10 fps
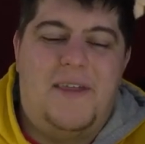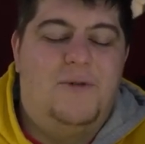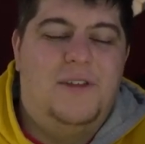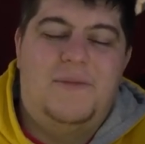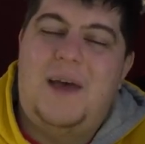I
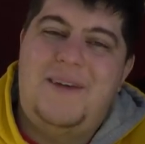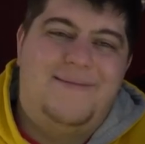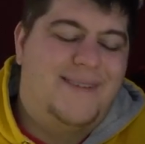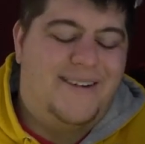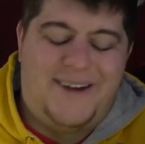really, I
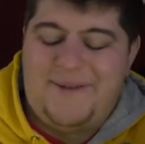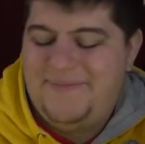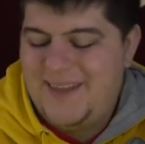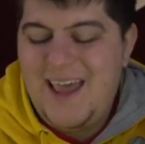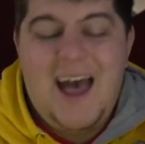mean, I don't know.
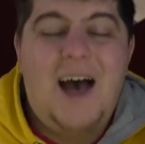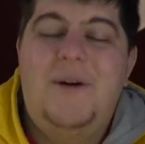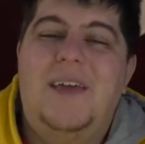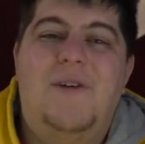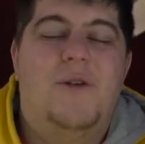I want
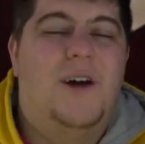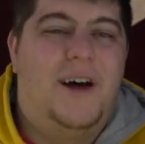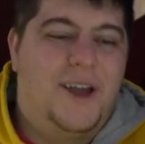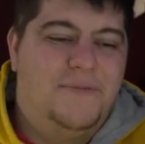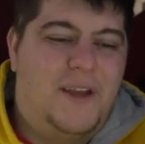to give everyone a
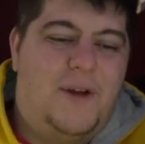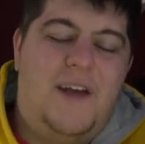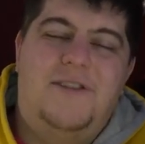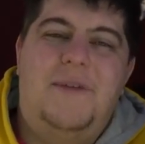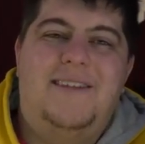hug. I want to
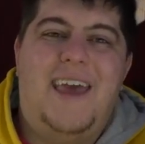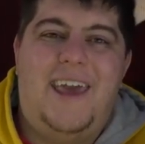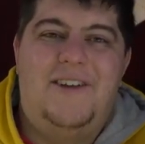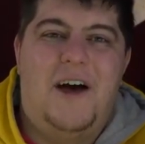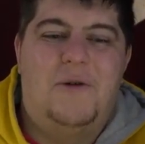have some nice
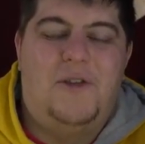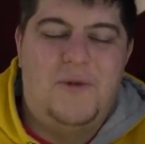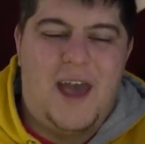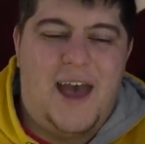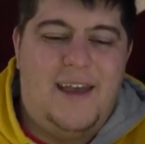eggnog with you
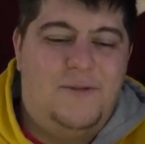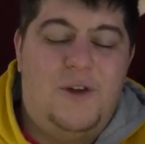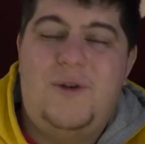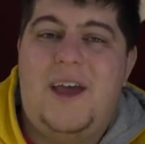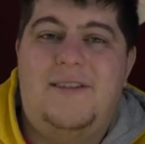guys,
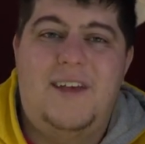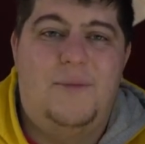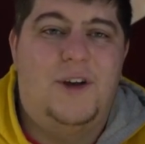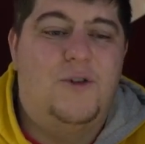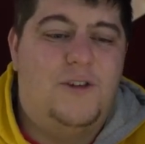whether you guys
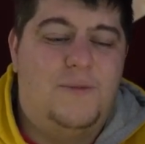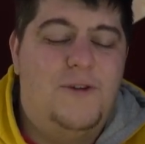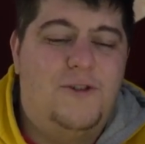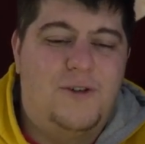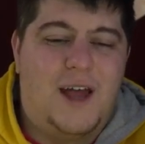celebrate
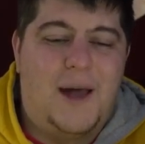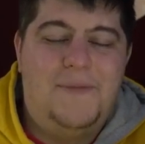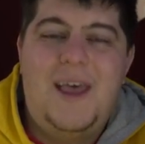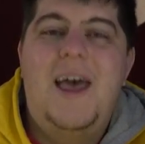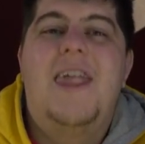Christmas or not.
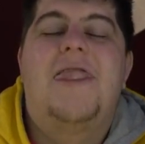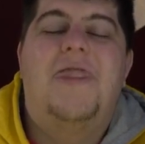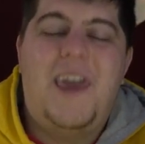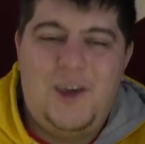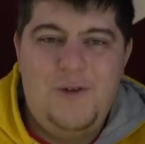
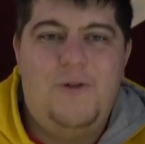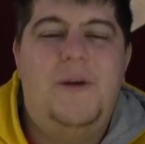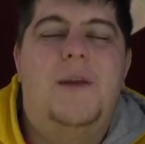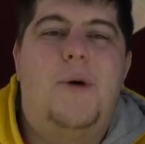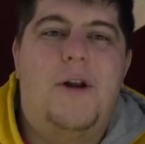Thank you for
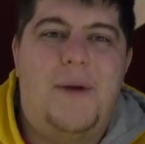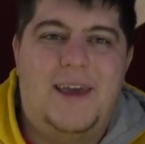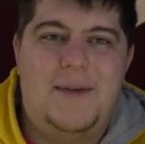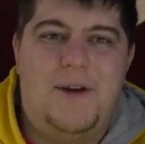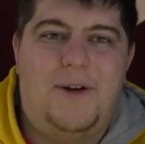being a part of my
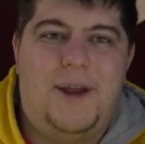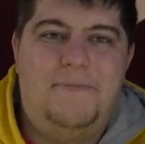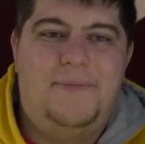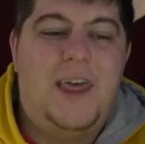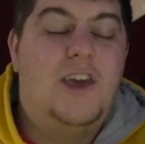community.
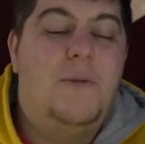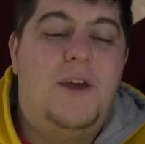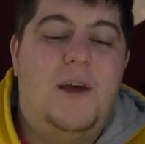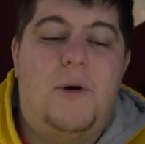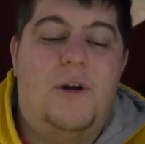Thank you
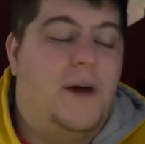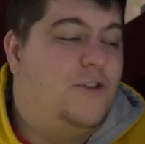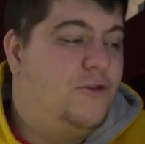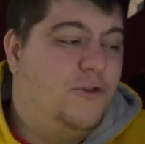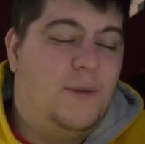being a part of my
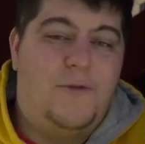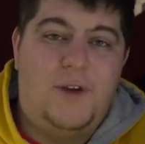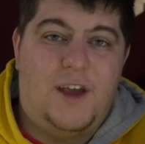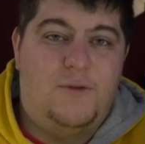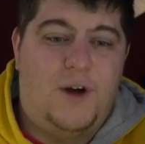stream if you
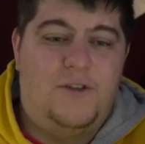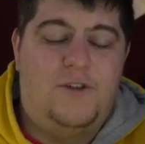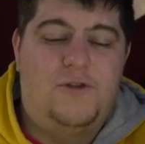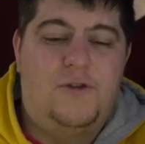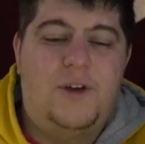guys watch the
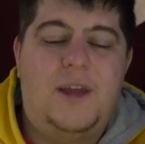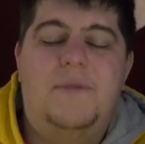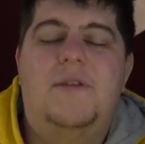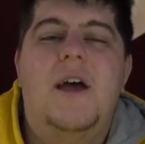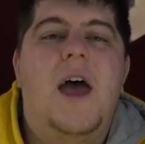
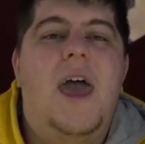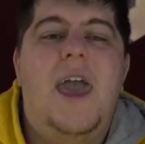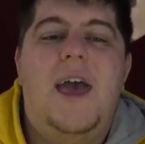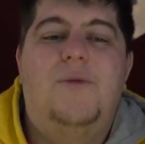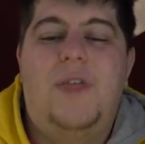streams.
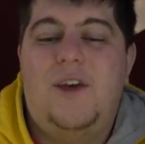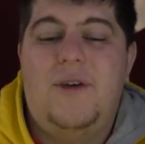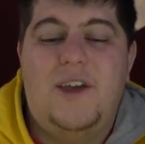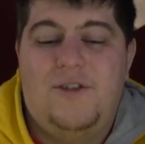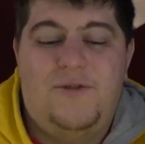And thank you
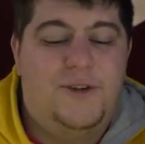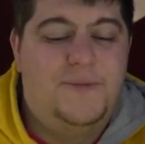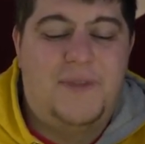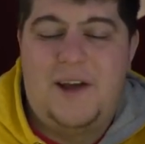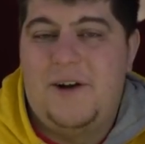guys just
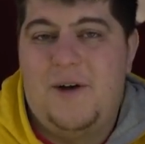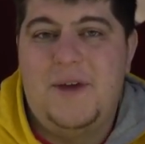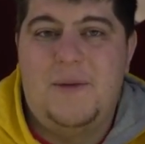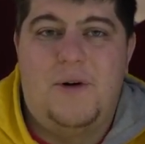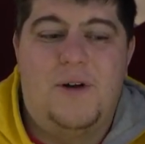for, I don't know,
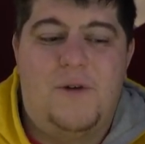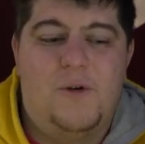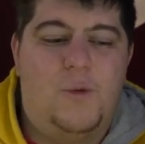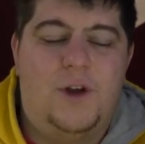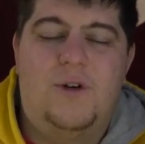being a part of our
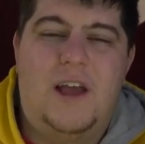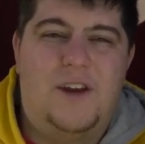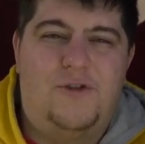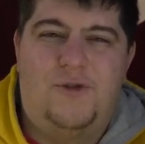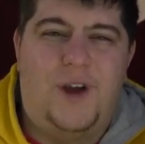weird kind
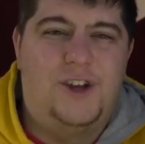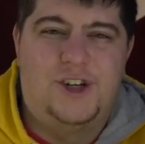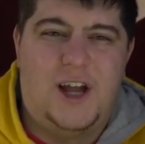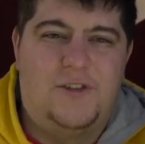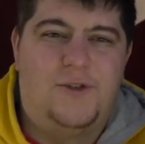of strange
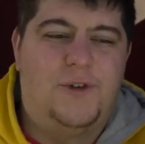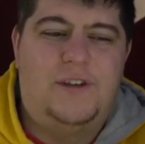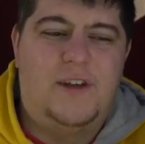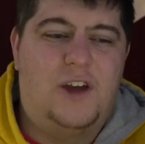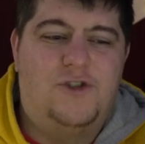console
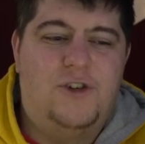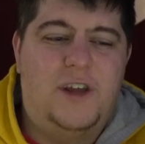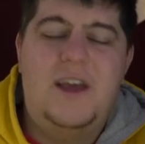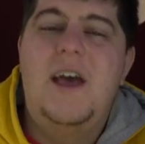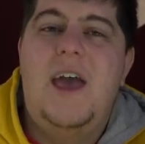restock
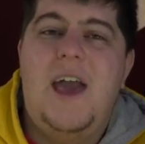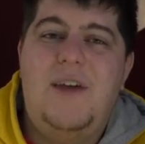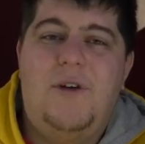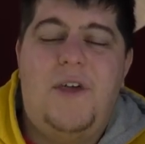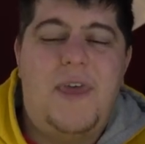journey and
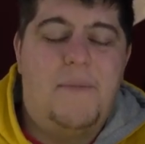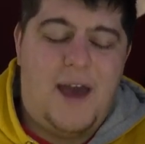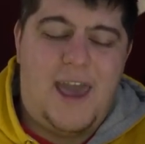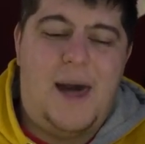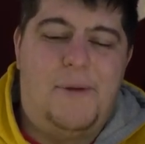everything that
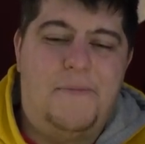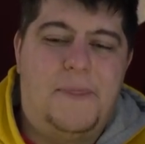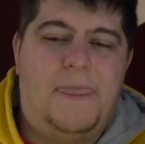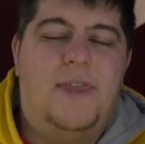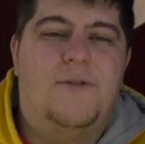might happen
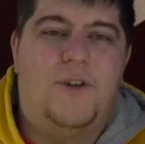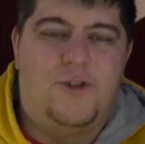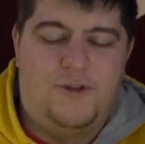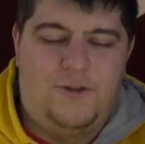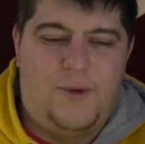in the
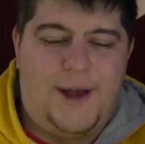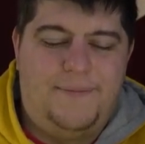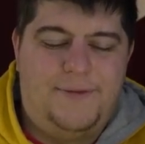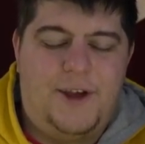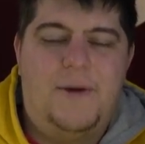future as
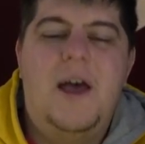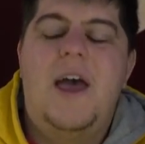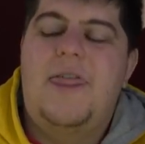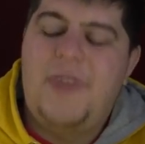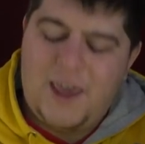well. So
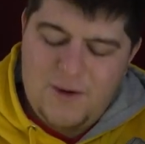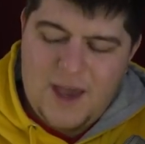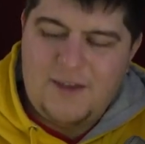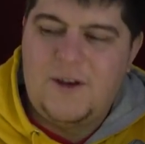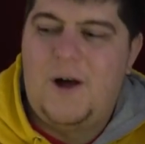thank you
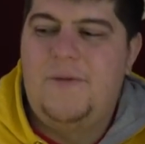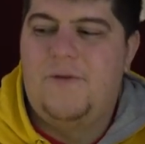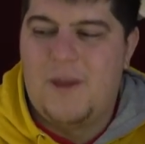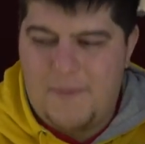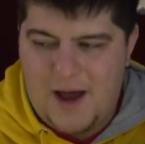guys all
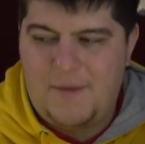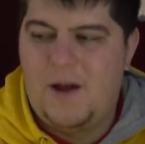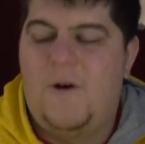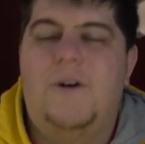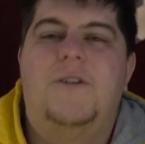from the bottom of my
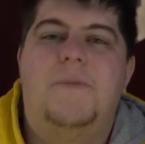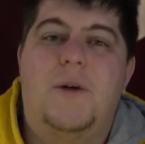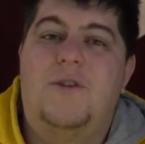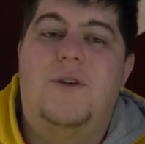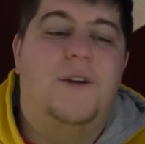heart. I
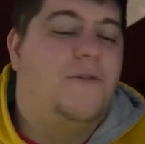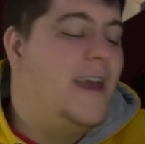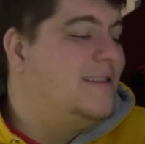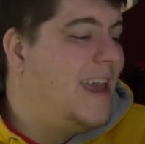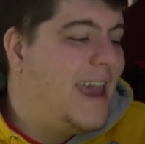hope you guys all had a
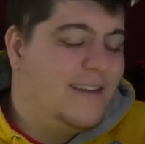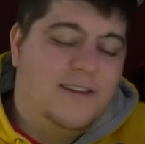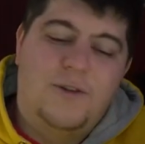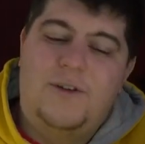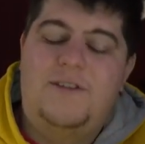
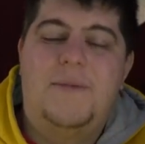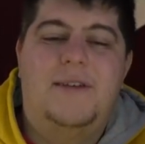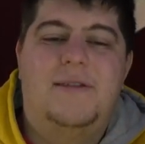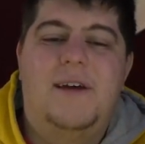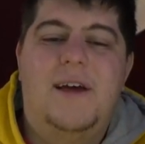fantastic Christmas.